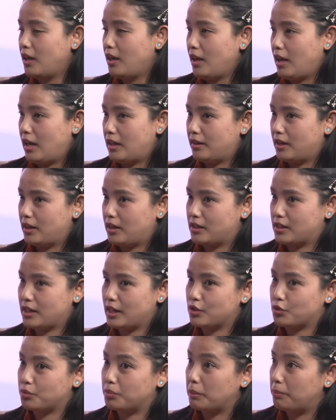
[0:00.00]
and then it
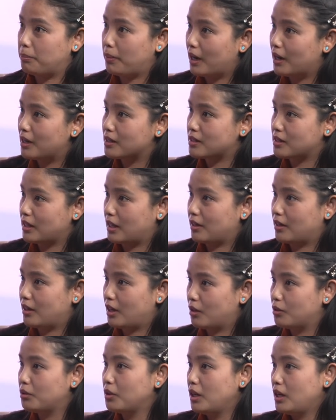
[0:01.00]
has to be passed, and
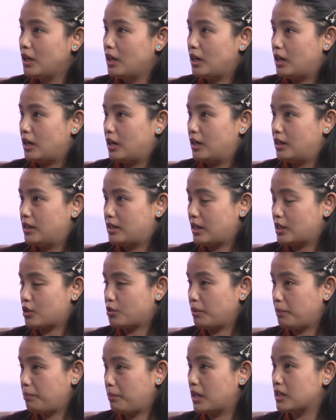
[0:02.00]
now it has to
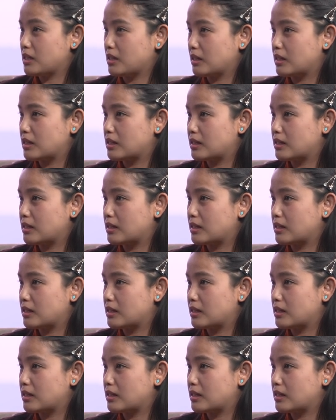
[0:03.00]
be passed in the